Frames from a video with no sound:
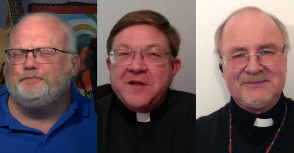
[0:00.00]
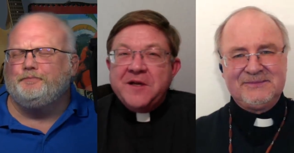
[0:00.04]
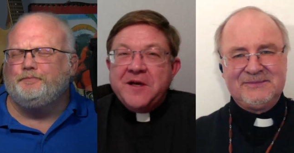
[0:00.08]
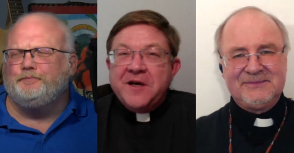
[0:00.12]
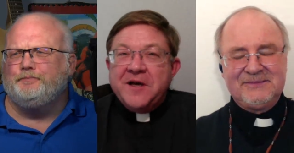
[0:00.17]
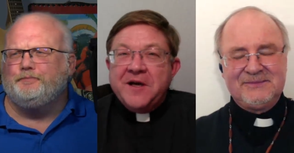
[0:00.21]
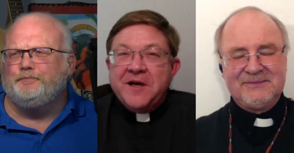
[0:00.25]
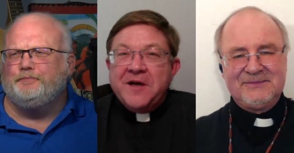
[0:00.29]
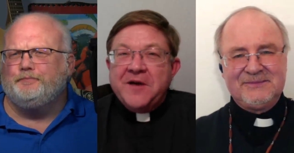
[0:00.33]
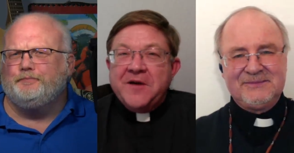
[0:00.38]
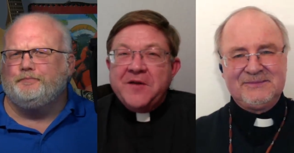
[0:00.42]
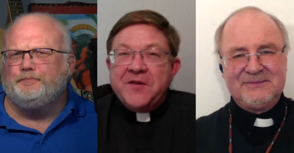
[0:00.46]

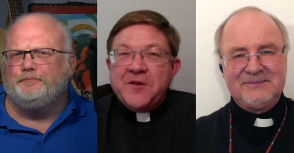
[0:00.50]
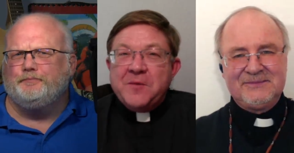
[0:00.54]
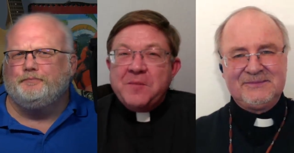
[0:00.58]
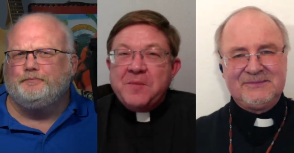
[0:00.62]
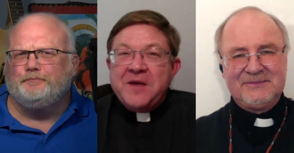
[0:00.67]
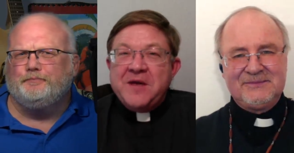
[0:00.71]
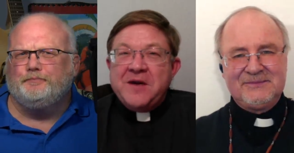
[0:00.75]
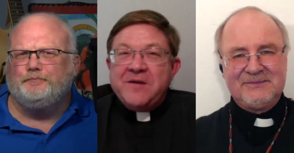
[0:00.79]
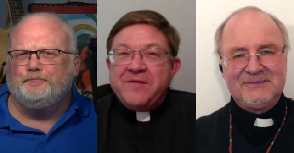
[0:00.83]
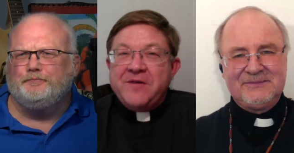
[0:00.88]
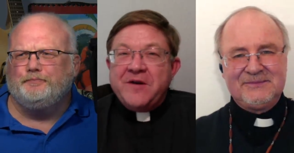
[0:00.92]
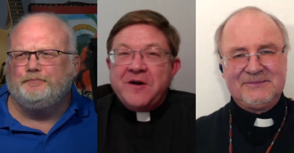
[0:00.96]

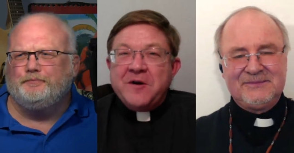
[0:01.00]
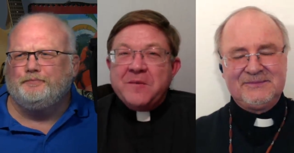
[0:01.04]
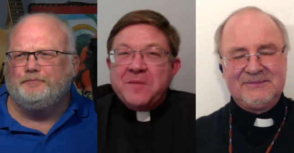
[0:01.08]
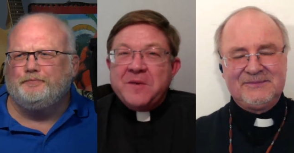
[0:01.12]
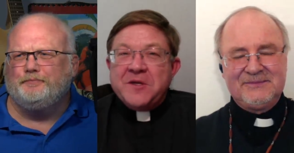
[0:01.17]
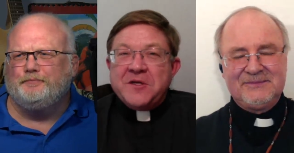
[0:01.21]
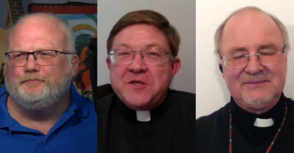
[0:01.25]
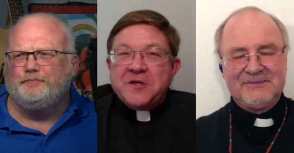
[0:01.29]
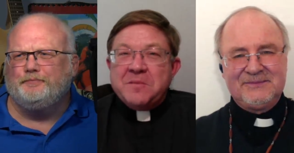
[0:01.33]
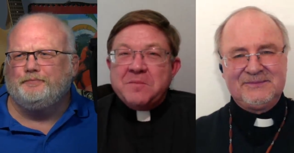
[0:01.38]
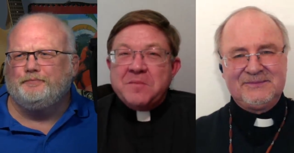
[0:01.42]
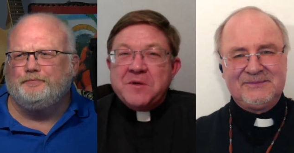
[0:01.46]
Speaker 1: pedophile
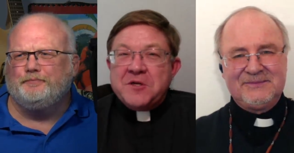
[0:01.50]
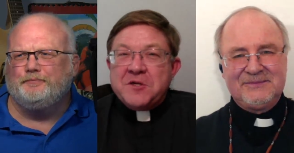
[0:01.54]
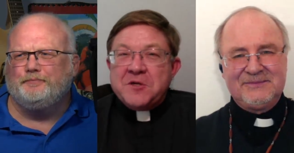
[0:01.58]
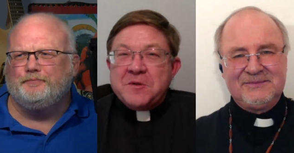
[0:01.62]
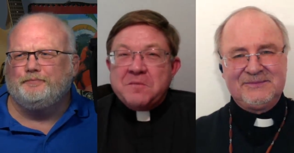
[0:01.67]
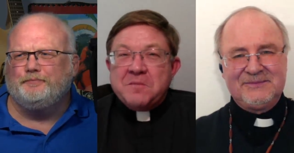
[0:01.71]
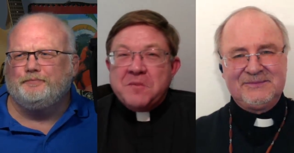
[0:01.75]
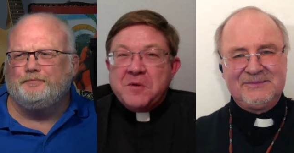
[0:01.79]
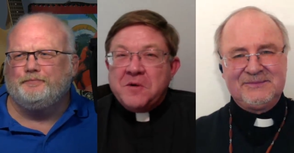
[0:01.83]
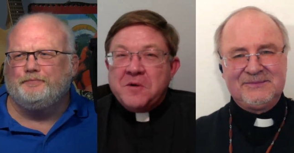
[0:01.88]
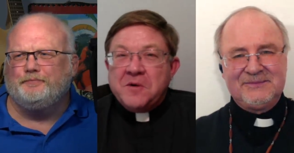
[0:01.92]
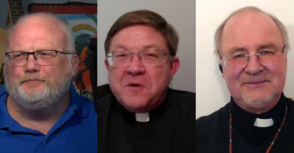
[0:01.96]
bishop,
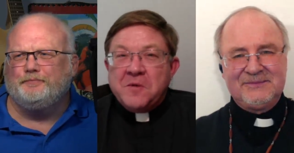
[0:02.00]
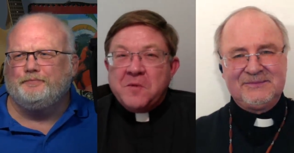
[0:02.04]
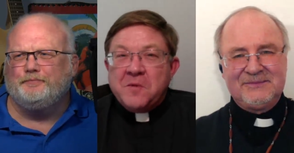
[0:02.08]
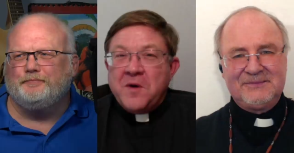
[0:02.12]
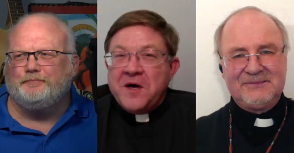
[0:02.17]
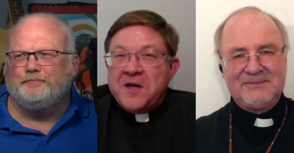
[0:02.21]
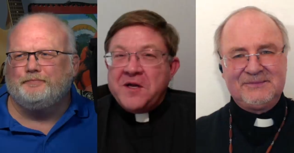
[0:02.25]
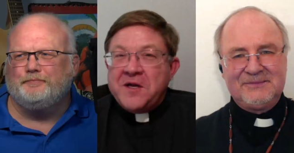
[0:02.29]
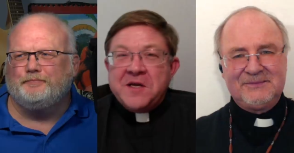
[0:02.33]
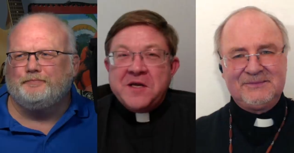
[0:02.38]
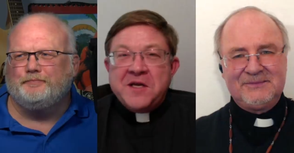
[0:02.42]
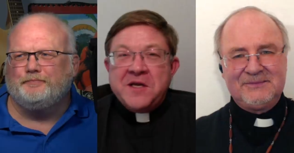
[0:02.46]
Bishop Ball,
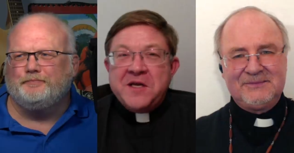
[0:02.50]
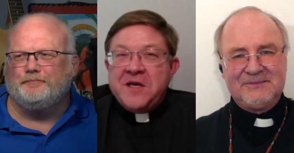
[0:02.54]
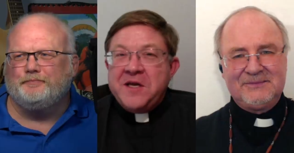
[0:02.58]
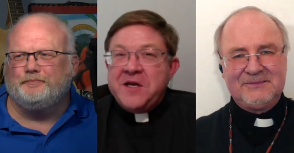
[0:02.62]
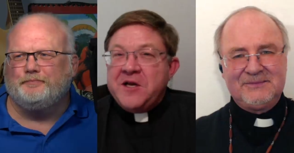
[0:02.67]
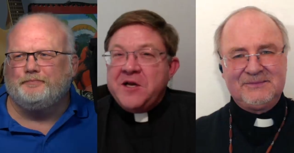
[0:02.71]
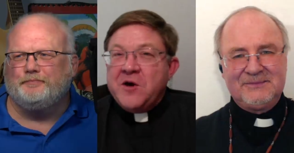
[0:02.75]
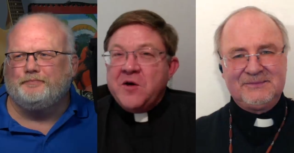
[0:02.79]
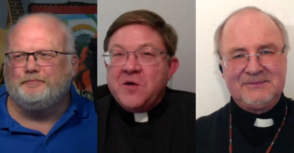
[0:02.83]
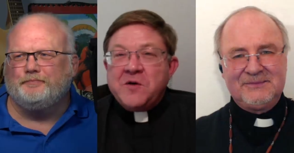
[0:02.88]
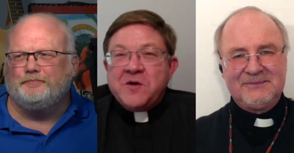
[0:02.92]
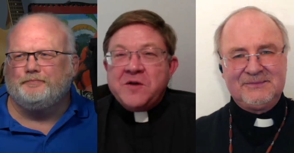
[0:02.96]
why didn't he
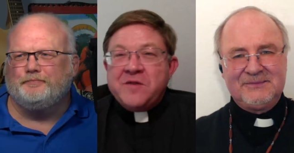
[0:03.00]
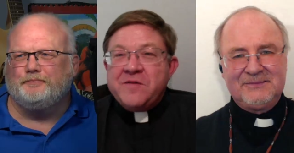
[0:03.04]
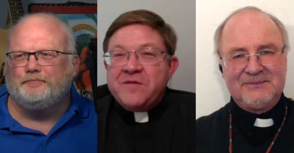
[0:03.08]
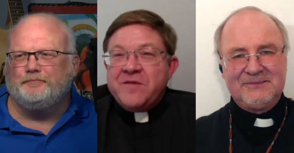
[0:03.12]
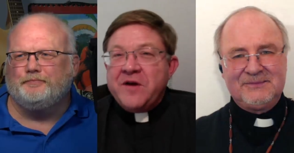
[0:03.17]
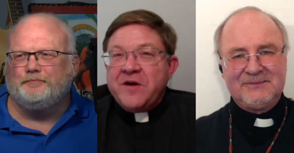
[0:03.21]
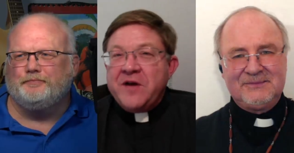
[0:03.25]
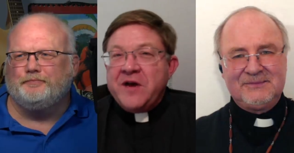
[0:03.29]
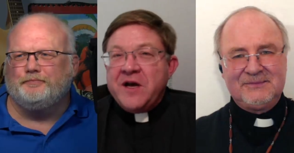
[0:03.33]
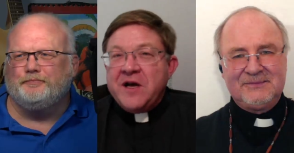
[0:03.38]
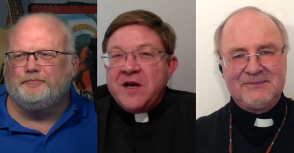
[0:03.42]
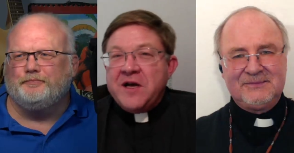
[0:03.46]
go to the
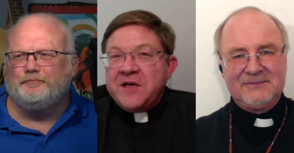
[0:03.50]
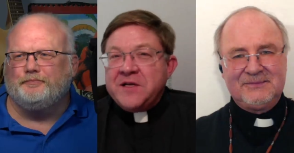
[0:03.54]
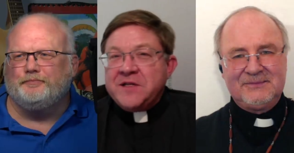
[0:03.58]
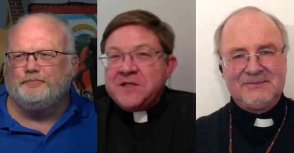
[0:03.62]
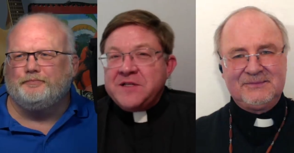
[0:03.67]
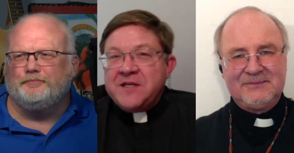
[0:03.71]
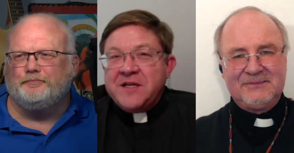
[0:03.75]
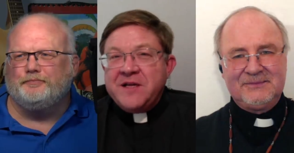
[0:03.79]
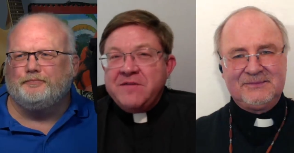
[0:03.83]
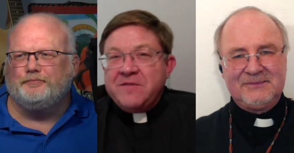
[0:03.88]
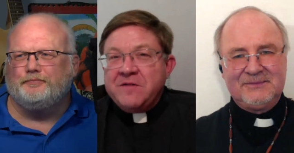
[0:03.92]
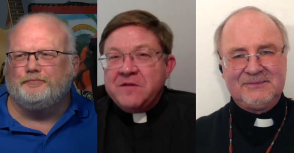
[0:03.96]
very
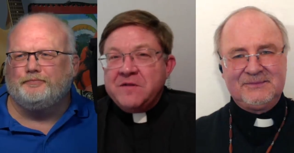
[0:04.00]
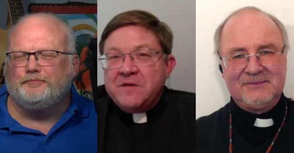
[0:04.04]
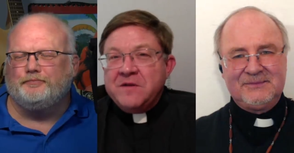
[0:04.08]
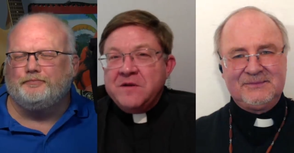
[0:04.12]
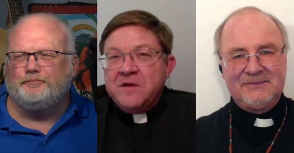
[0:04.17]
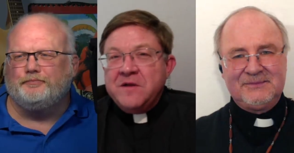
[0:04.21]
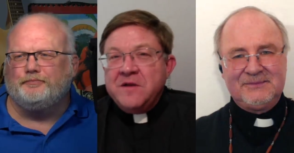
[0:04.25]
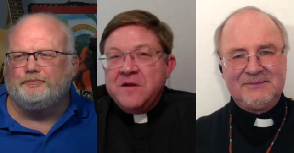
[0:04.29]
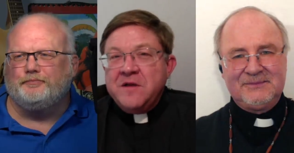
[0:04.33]
highest level?